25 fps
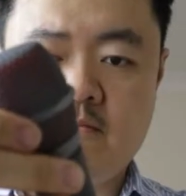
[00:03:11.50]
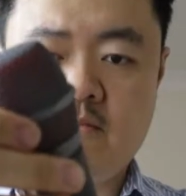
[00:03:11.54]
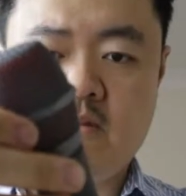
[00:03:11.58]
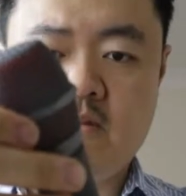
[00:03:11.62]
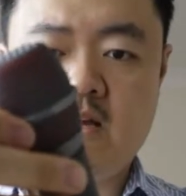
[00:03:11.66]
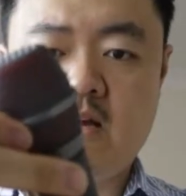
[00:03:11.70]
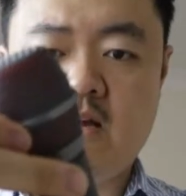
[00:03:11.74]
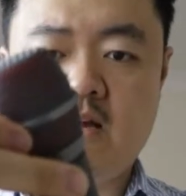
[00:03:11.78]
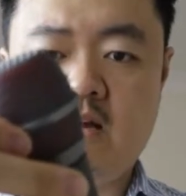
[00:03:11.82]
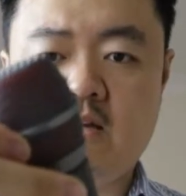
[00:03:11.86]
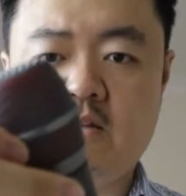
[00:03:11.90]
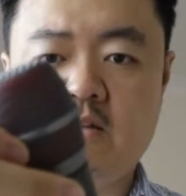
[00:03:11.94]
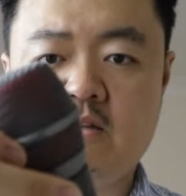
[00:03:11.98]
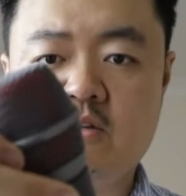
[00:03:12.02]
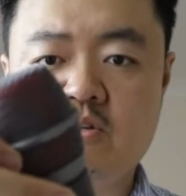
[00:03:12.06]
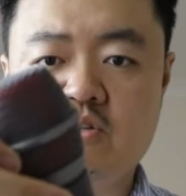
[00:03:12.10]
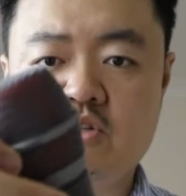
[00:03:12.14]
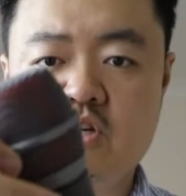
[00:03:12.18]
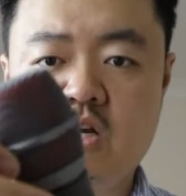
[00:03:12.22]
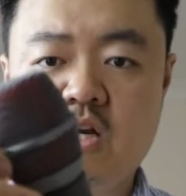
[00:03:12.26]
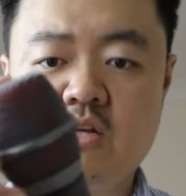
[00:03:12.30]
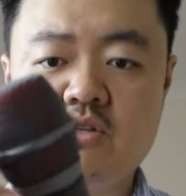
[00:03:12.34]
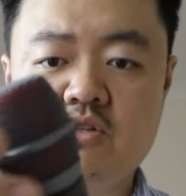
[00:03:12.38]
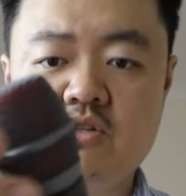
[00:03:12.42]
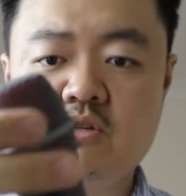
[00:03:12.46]
They are
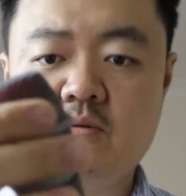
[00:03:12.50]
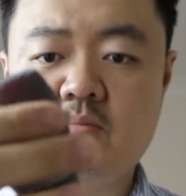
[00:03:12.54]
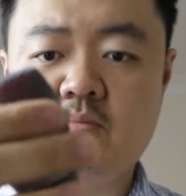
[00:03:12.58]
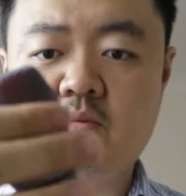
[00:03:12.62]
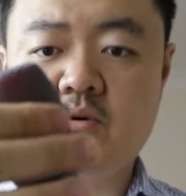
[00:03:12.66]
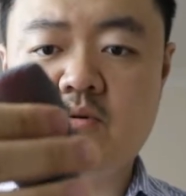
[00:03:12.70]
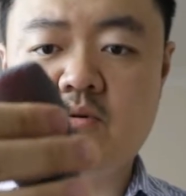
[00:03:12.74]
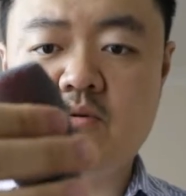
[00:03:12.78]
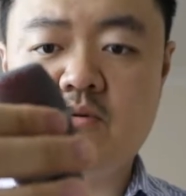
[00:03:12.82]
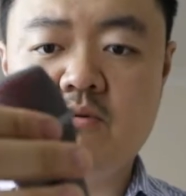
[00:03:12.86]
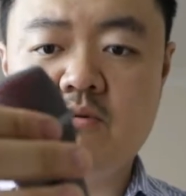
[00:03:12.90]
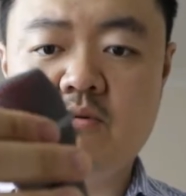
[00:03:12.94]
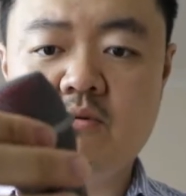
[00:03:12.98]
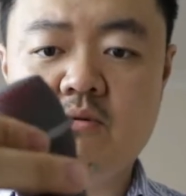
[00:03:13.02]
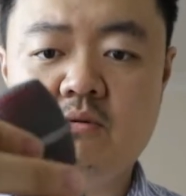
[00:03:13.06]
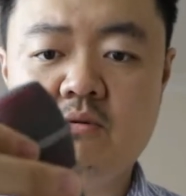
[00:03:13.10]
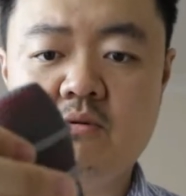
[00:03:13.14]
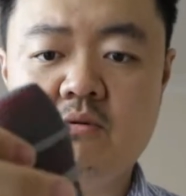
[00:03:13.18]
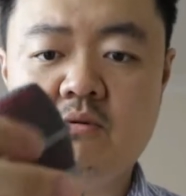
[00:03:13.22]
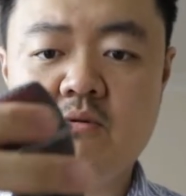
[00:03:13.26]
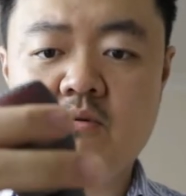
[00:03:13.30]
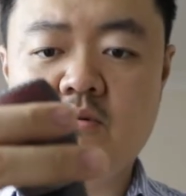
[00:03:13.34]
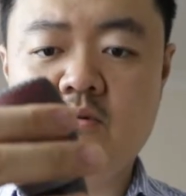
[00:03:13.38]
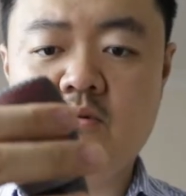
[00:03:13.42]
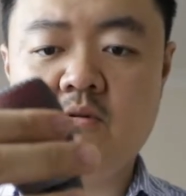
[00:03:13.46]
interchangeable.
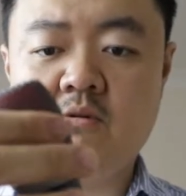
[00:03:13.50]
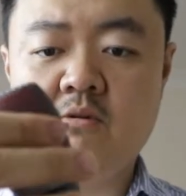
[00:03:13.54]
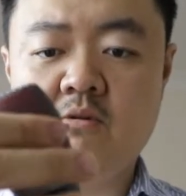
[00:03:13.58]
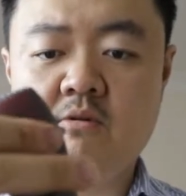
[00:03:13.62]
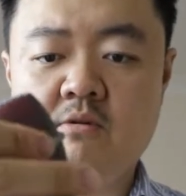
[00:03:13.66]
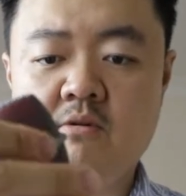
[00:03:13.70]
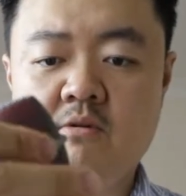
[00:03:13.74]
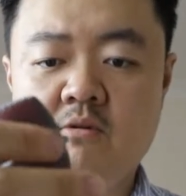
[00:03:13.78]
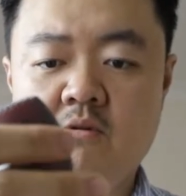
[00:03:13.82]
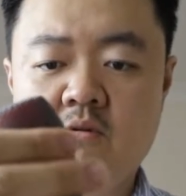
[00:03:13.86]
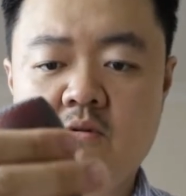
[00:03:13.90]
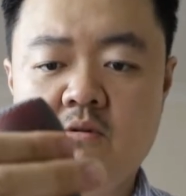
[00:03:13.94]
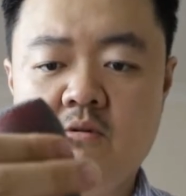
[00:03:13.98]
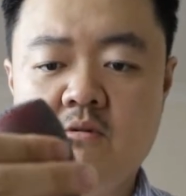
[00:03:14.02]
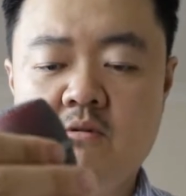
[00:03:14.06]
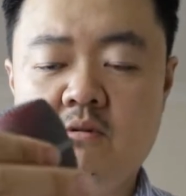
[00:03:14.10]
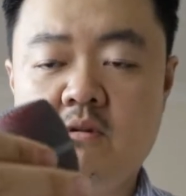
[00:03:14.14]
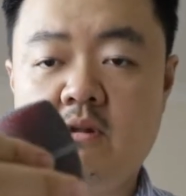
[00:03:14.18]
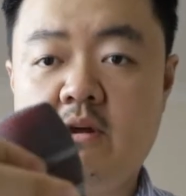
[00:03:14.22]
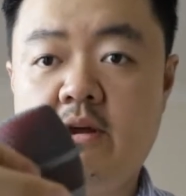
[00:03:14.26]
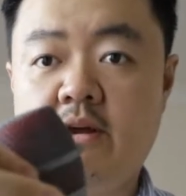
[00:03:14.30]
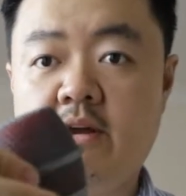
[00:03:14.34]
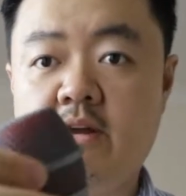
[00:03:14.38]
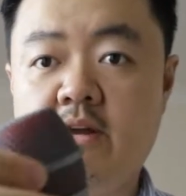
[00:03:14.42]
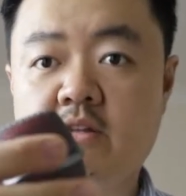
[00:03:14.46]

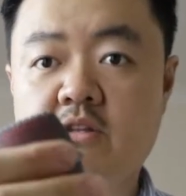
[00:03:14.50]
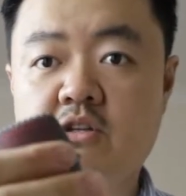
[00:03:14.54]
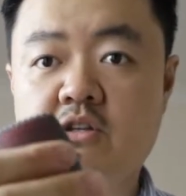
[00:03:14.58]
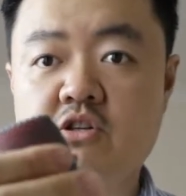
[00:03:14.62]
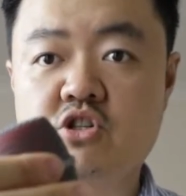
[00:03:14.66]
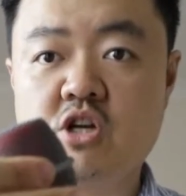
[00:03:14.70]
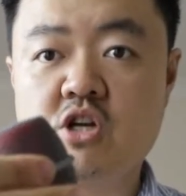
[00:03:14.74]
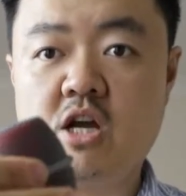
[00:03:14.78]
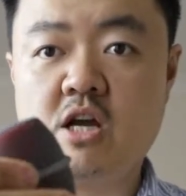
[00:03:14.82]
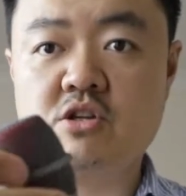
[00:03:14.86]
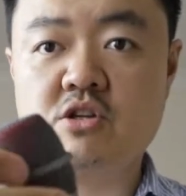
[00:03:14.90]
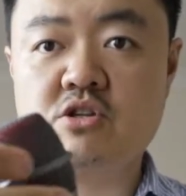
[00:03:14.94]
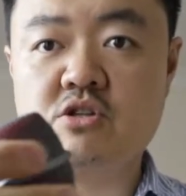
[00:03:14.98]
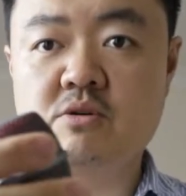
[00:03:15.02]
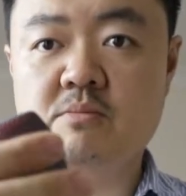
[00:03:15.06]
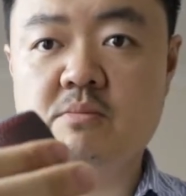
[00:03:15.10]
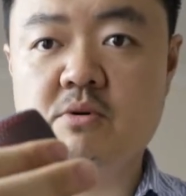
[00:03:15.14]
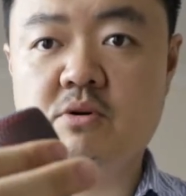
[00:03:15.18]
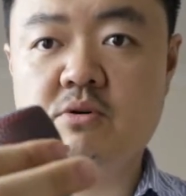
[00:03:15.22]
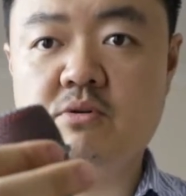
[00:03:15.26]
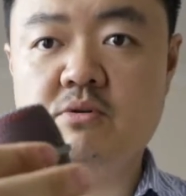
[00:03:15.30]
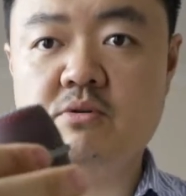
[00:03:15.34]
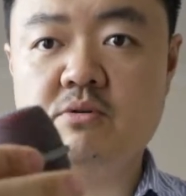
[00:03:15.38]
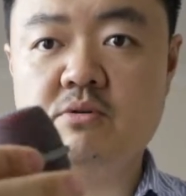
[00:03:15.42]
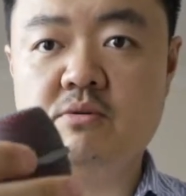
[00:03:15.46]
They are
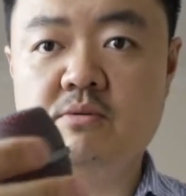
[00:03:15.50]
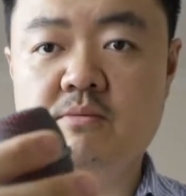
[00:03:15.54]
interchangeable.